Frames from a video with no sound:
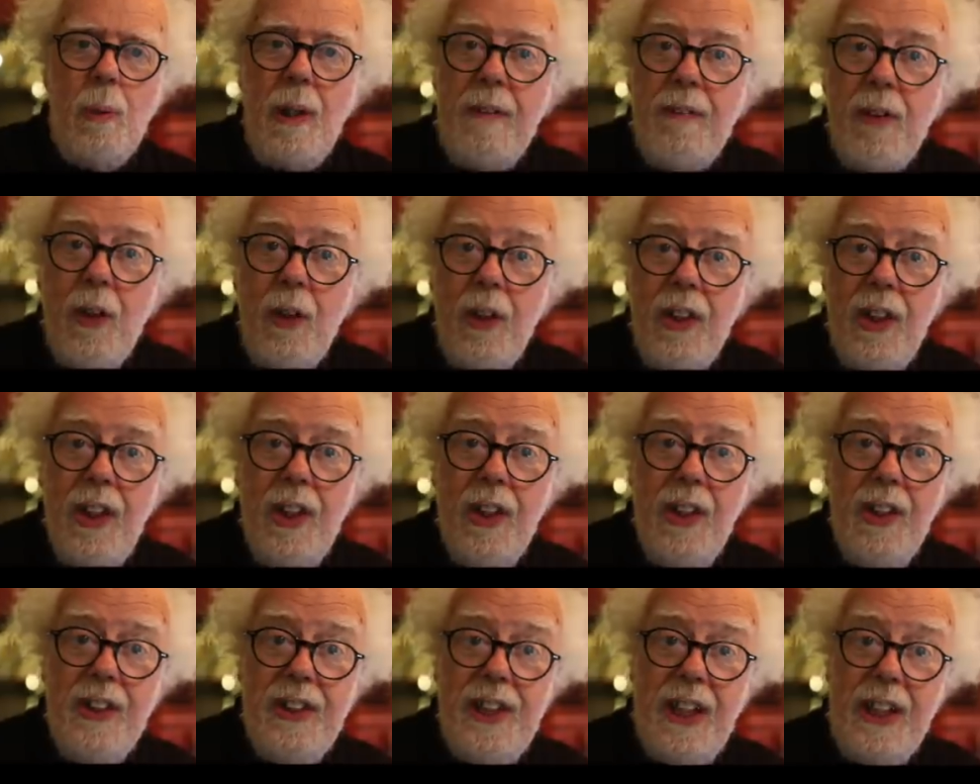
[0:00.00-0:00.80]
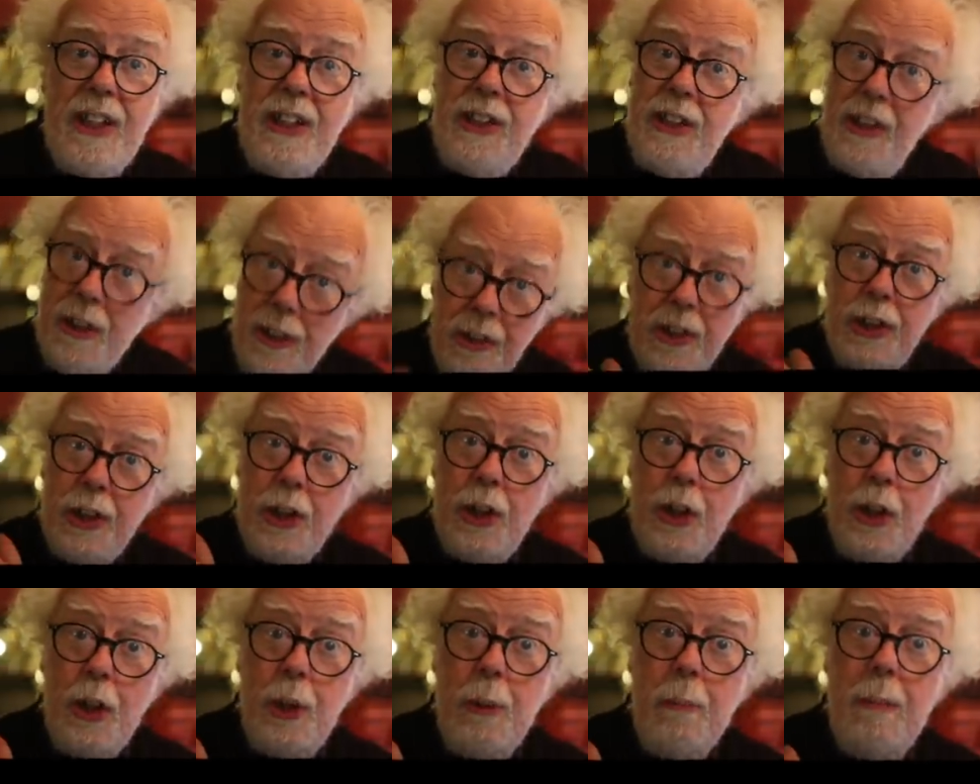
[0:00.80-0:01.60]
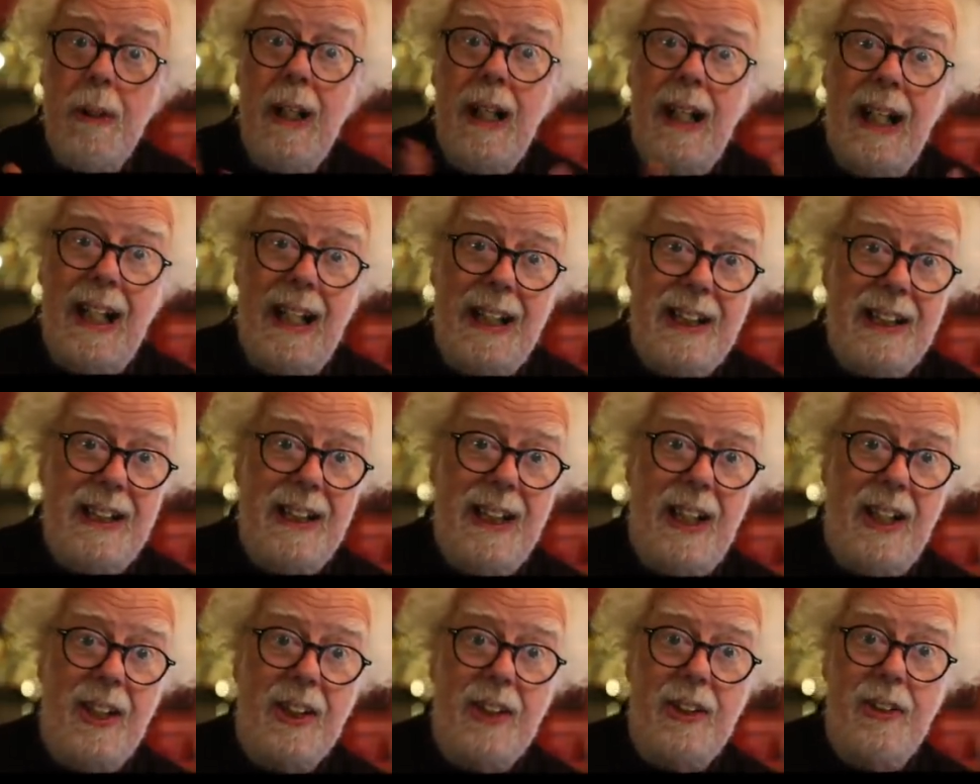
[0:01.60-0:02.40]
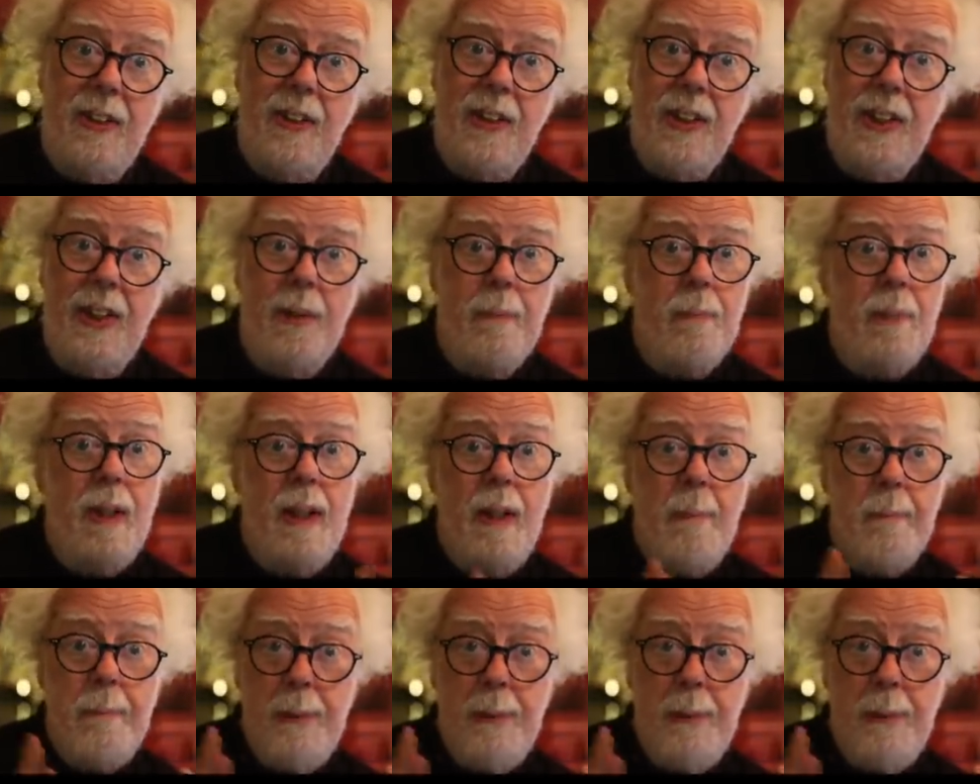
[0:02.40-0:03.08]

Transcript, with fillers: We've all heard that YouTube has an algorithm